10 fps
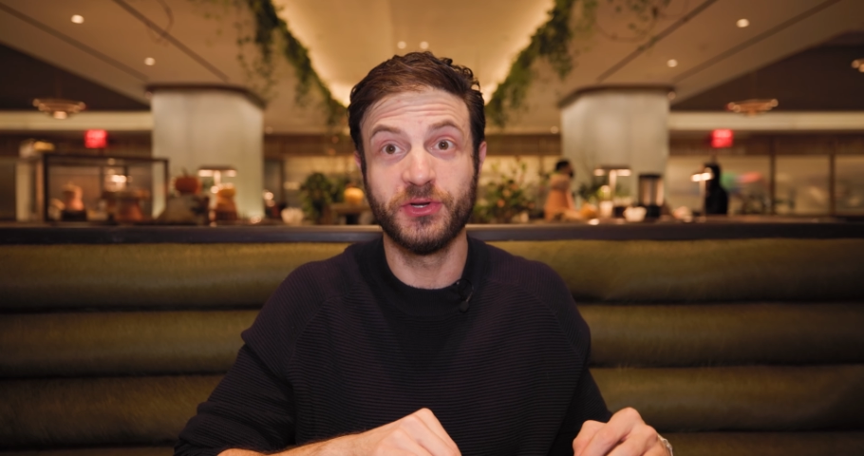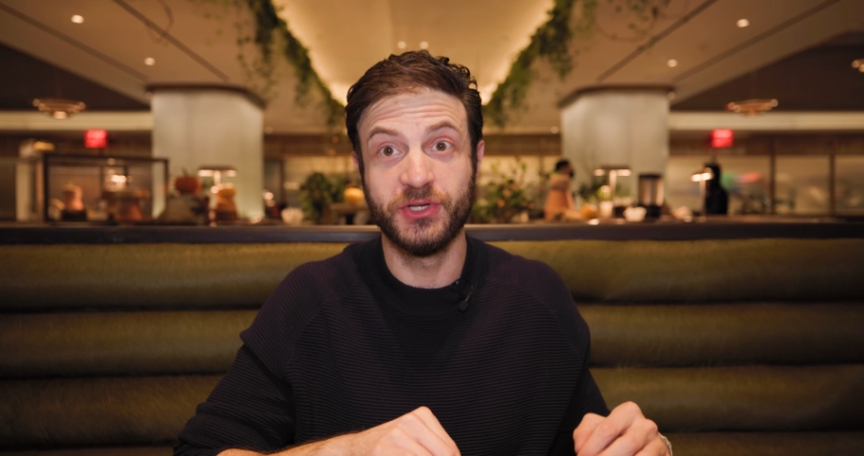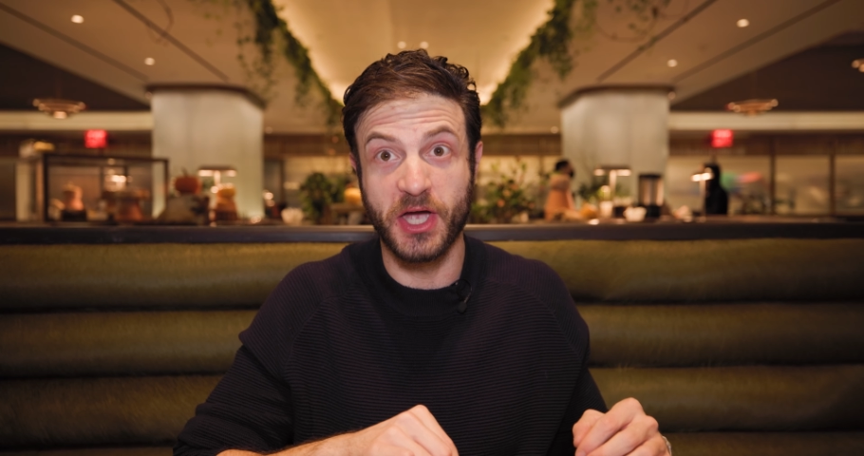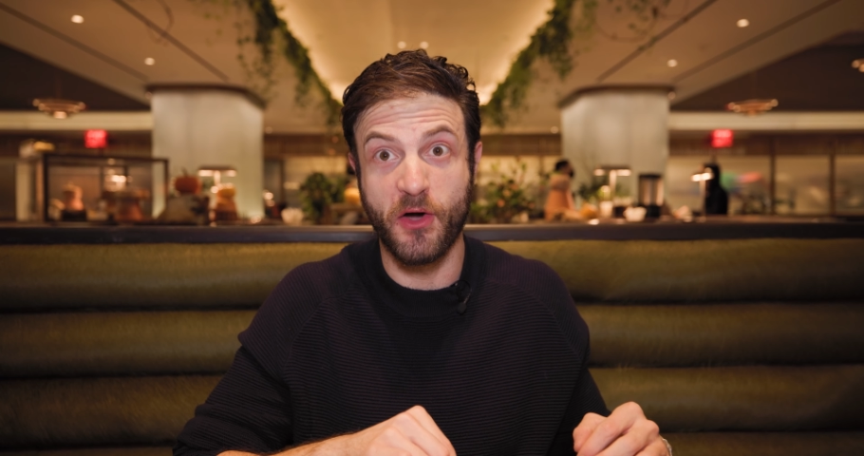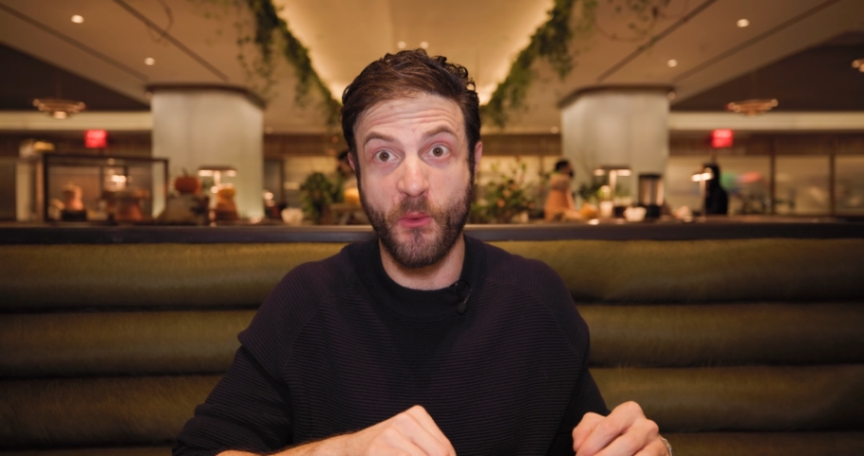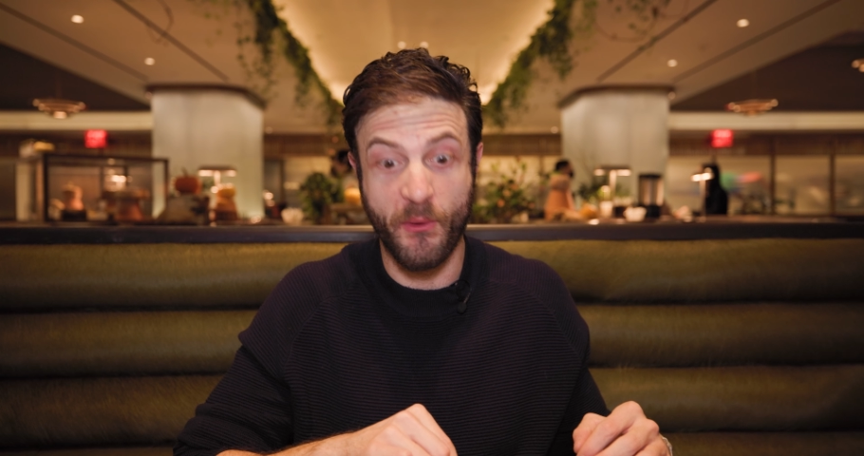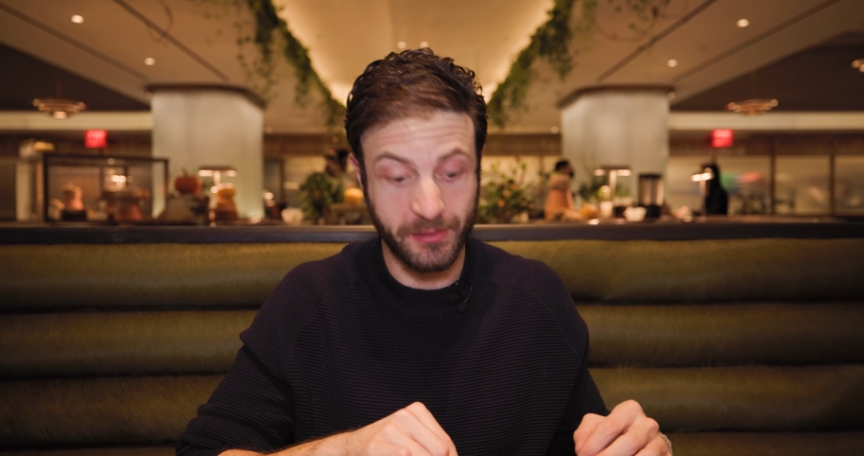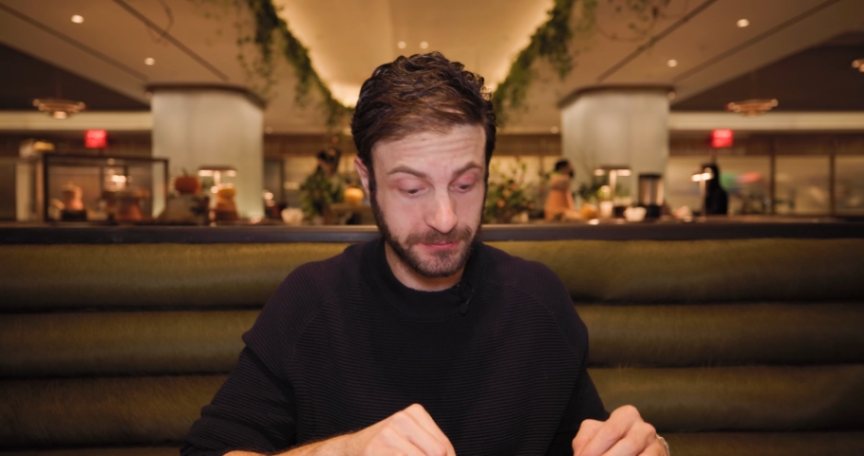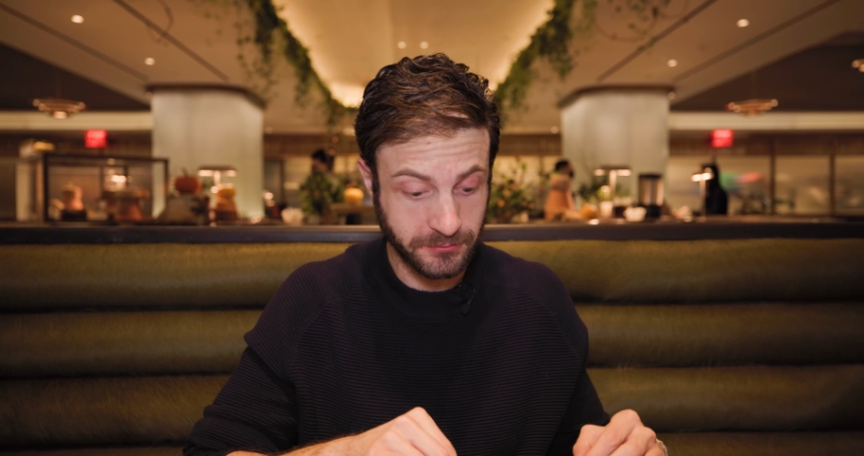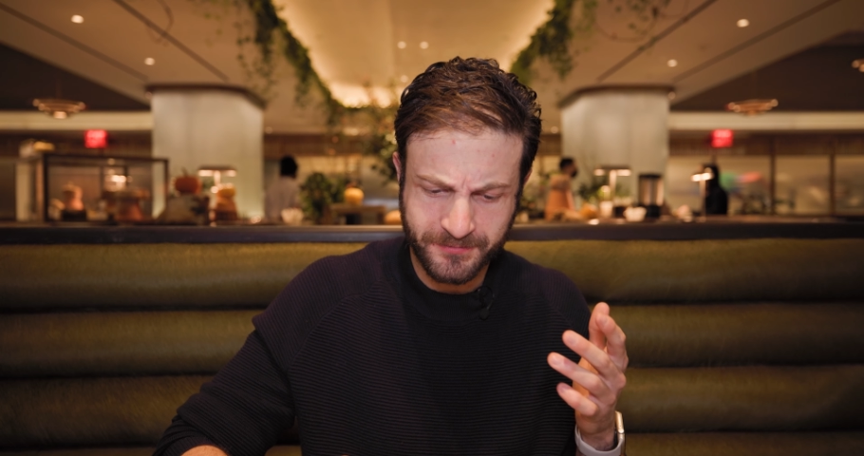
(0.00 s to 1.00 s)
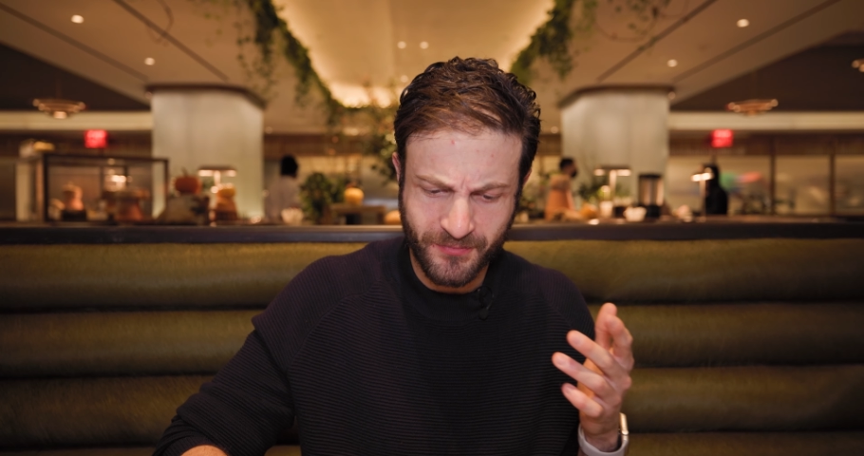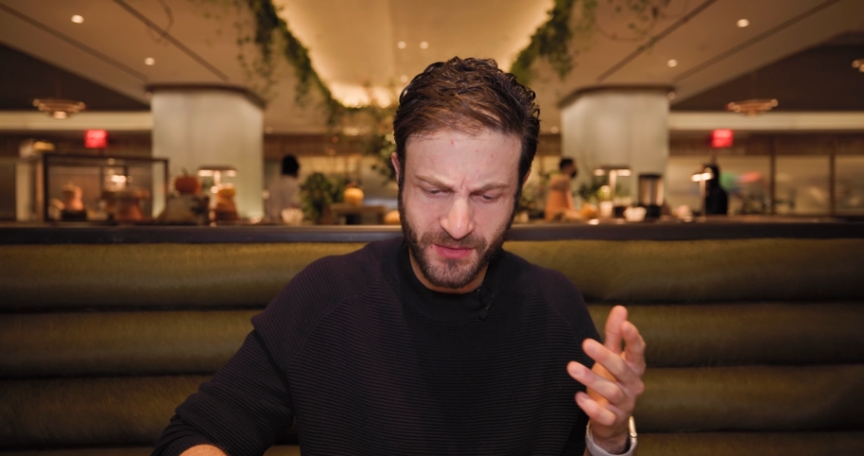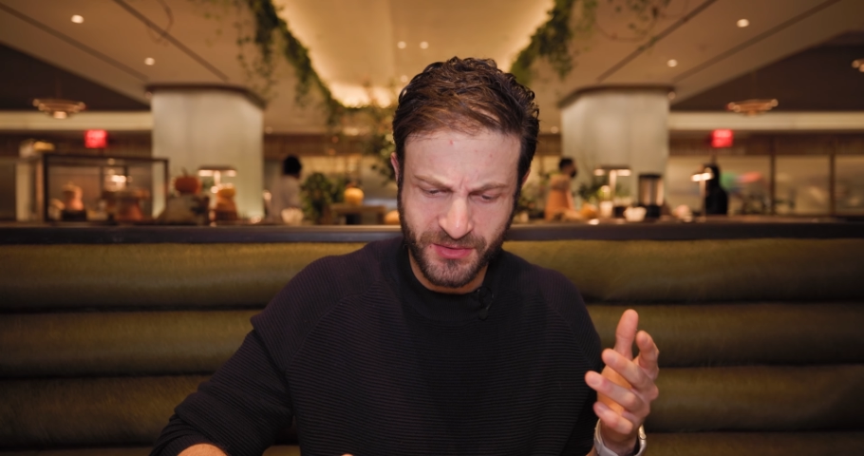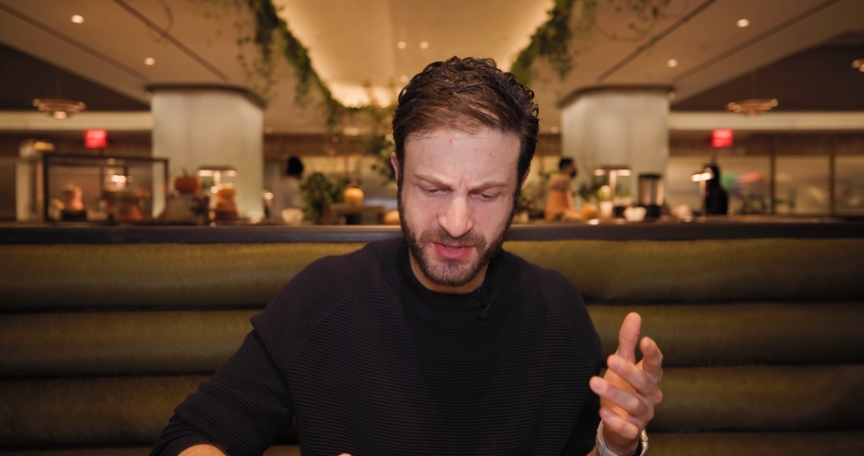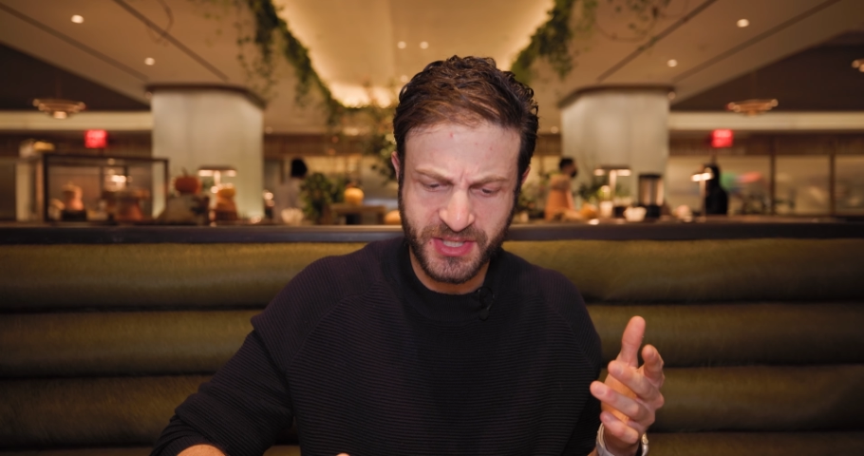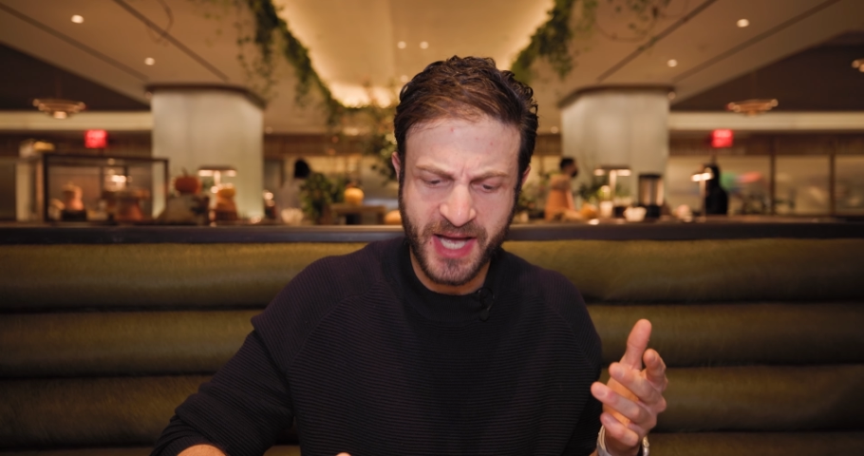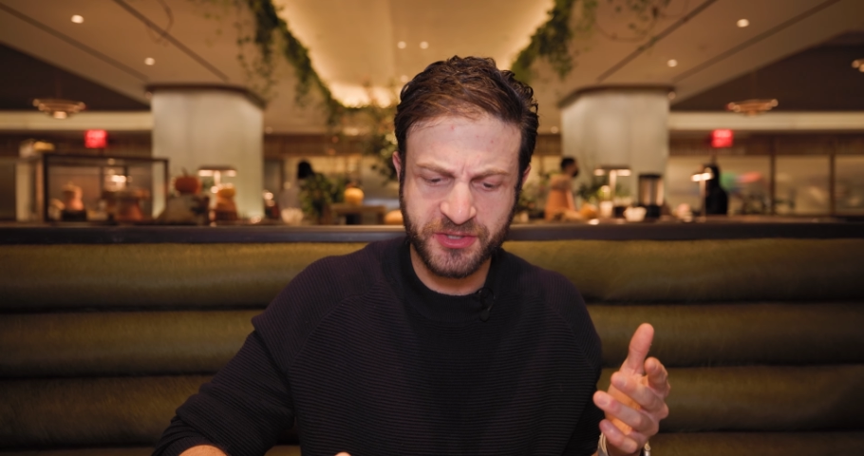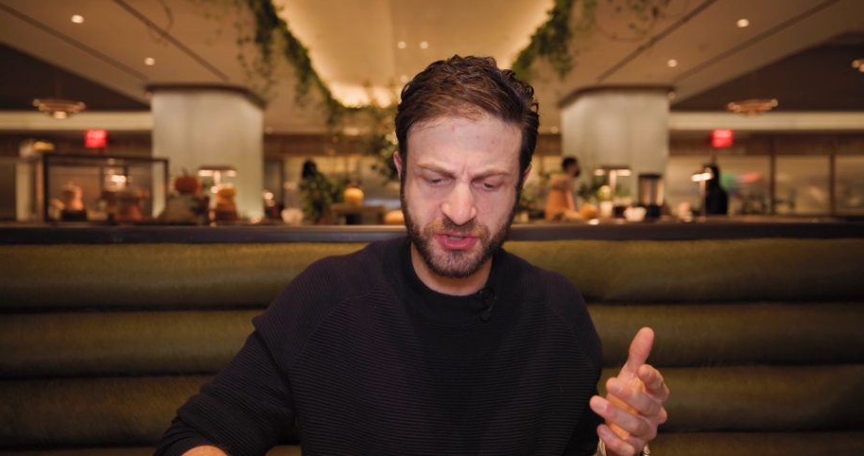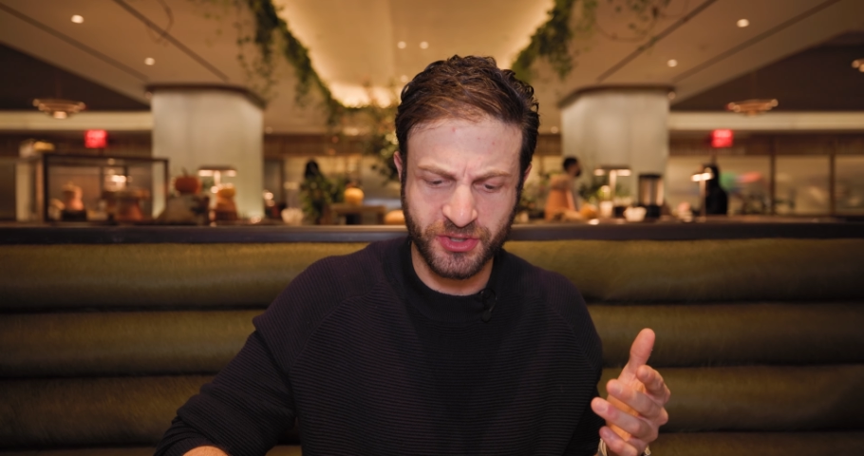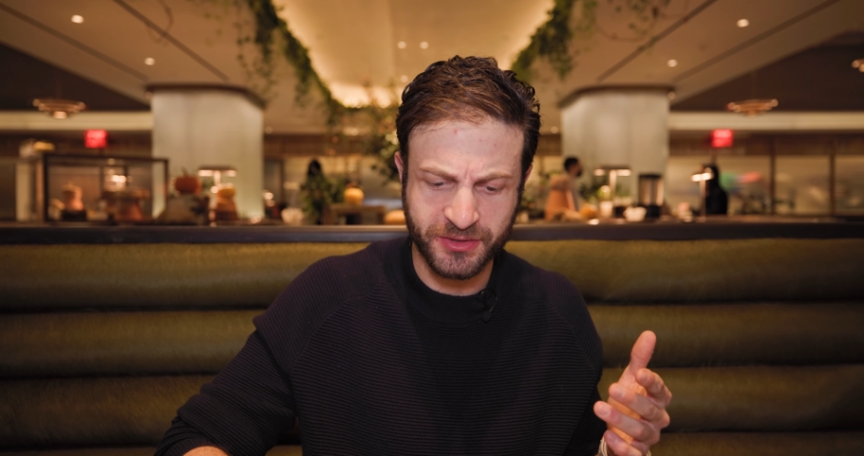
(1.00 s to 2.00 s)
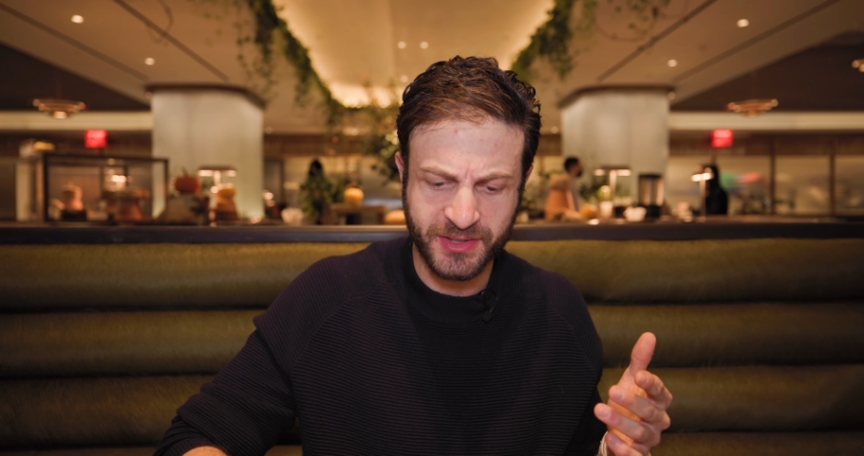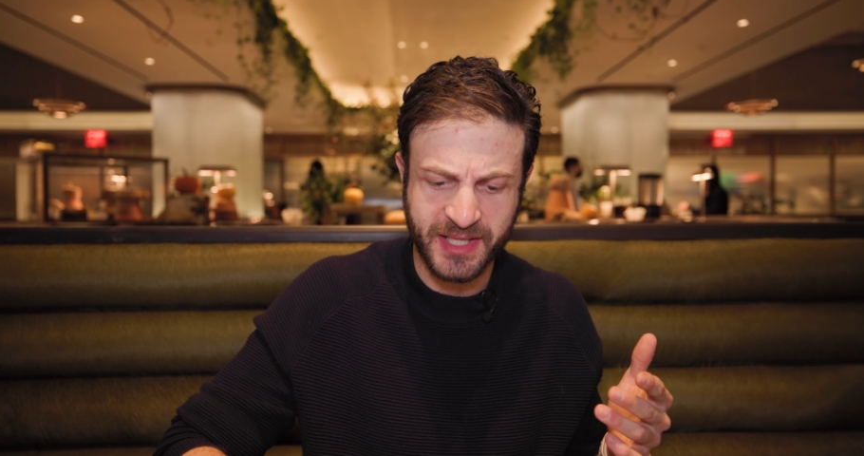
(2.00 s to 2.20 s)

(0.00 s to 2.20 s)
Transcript: Yo. The texture